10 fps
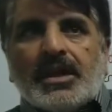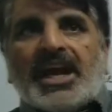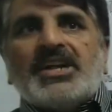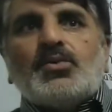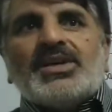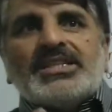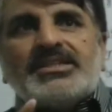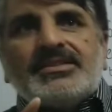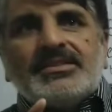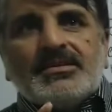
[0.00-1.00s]
and what
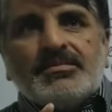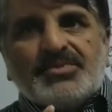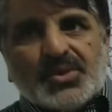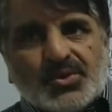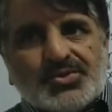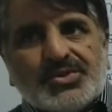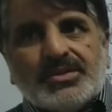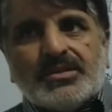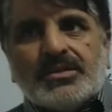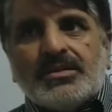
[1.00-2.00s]
is prose.
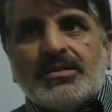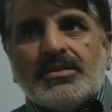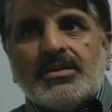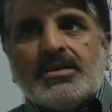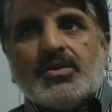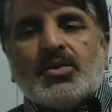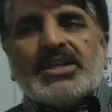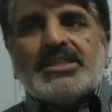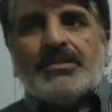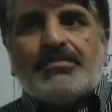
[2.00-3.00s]

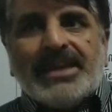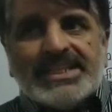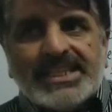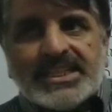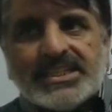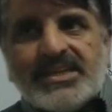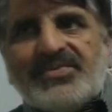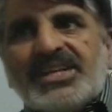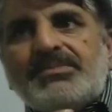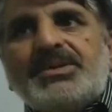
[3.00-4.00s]
What is the basic
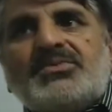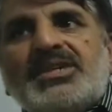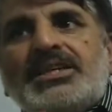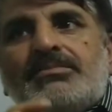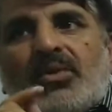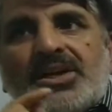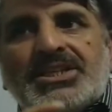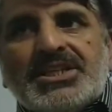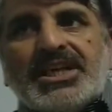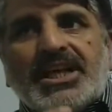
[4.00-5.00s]
difference between
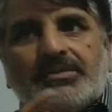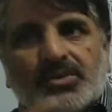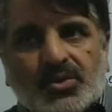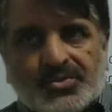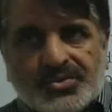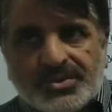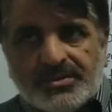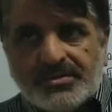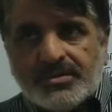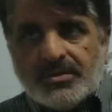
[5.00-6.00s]
poetry and
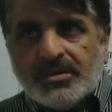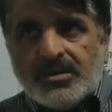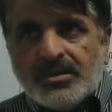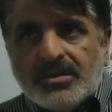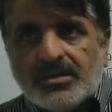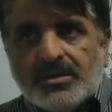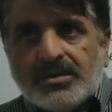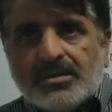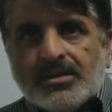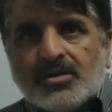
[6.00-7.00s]
prose?
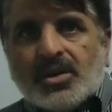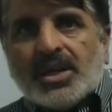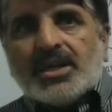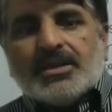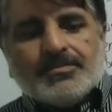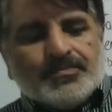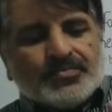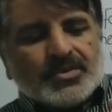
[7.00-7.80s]
Okay,